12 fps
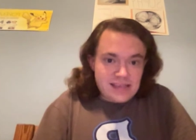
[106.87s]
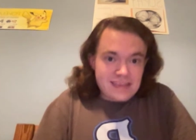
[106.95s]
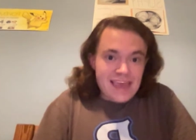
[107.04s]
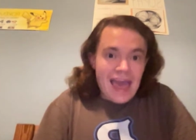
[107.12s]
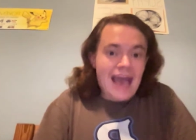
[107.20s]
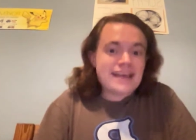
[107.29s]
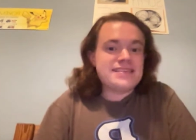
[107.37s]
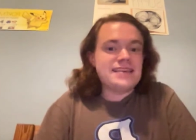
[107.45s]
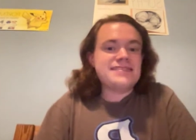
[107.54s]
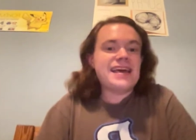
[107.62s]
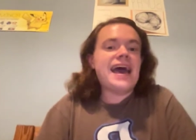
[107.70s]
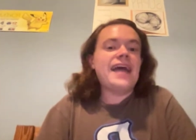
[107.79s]
like the
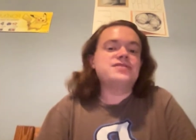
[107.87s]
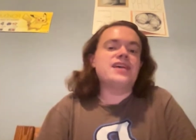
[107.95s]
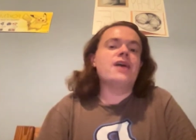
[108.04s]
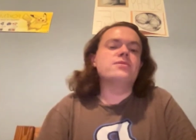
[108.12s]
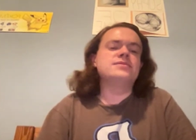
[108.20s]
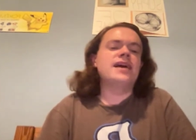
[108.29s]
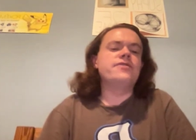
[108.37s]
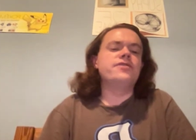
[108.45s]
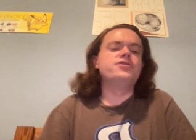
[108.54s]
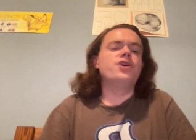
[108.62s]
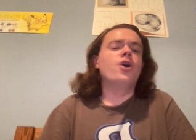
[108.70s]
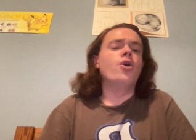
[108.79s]
access hatch outside the
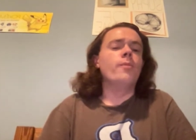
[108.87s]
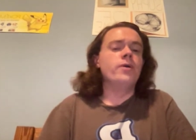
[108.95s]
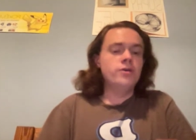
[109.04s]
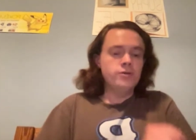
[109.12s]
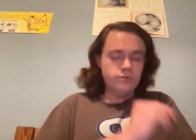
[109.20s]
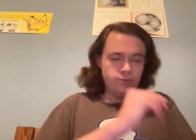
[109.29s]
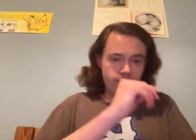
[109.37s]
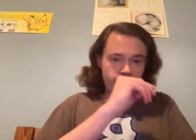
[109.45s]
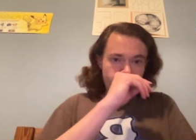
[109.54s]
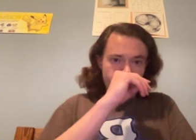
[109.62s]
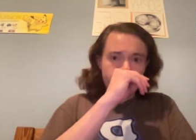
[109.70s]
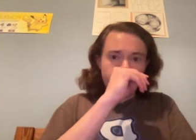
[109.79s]
dome.
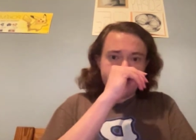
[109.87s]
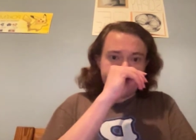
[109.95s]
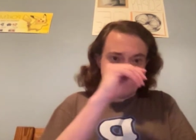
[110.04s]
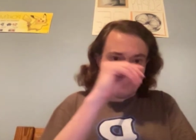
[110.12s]
And